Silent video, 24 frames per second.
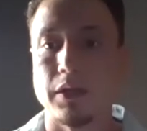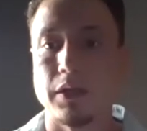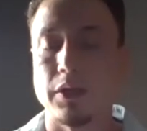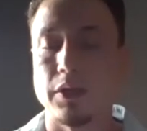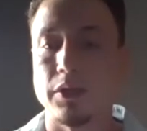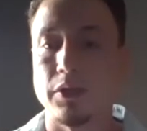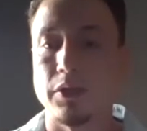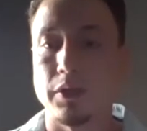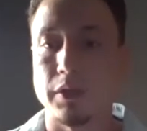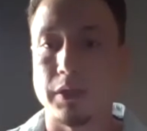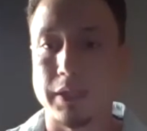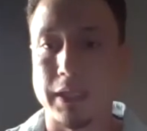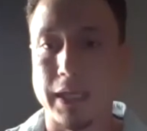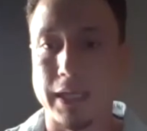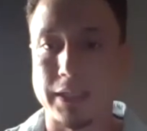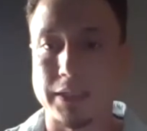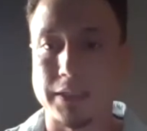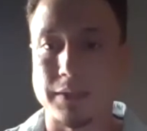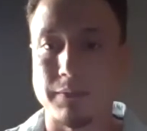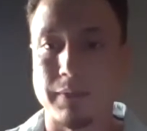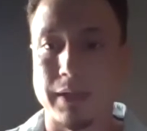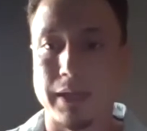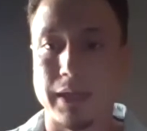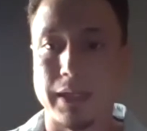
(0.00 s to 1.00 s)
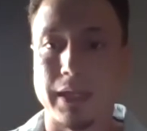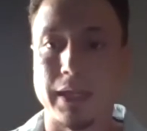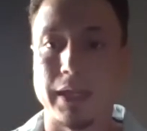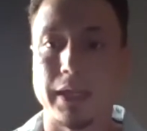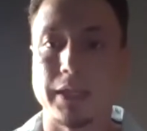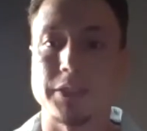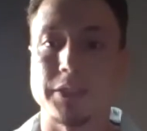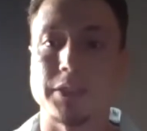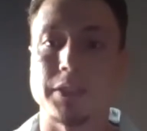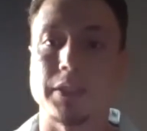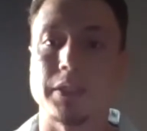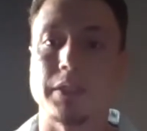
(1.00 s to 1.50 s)
you could take some
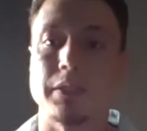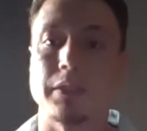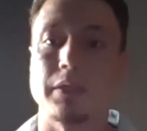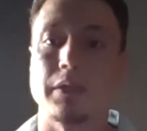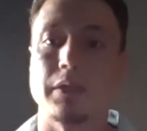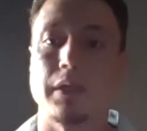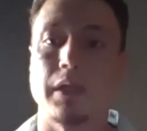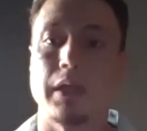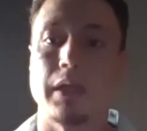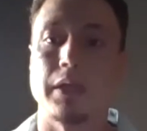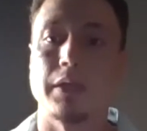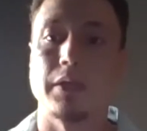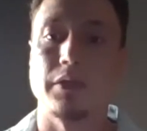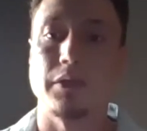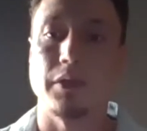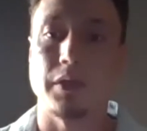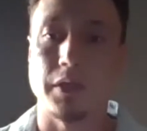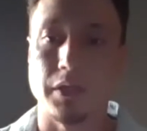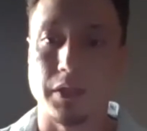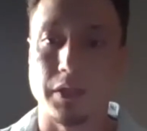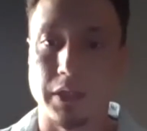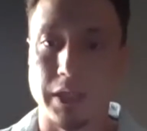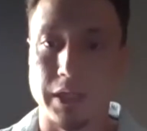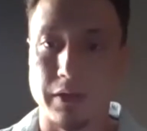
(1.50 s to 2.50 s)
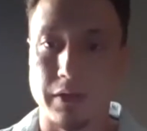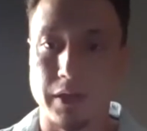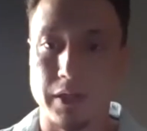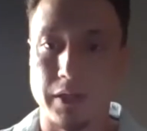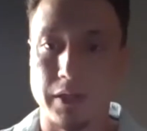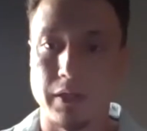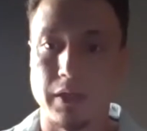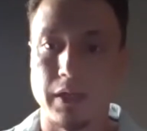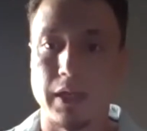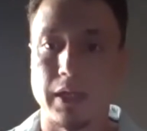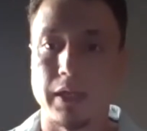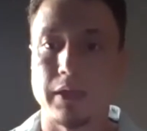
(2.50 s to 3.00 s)
medication and you could clear it
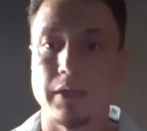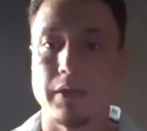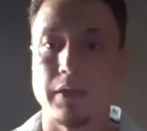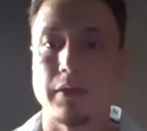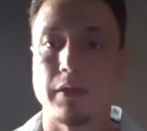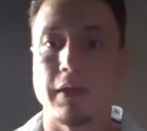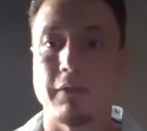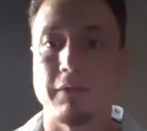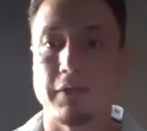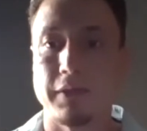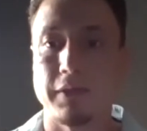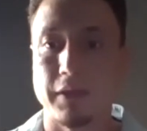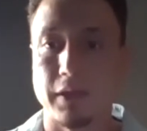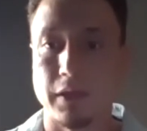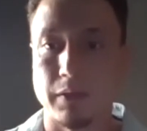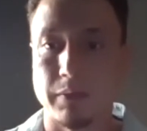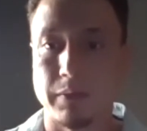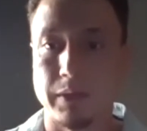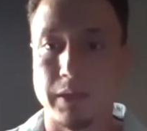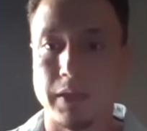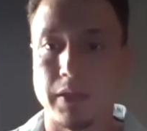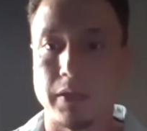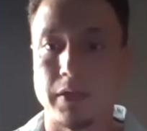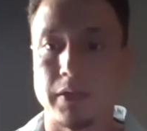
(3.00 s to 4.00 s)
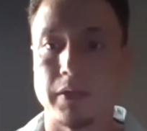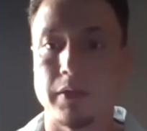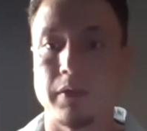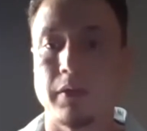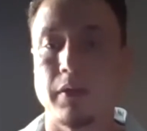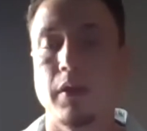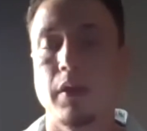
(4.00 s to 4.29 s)
and everything will be good.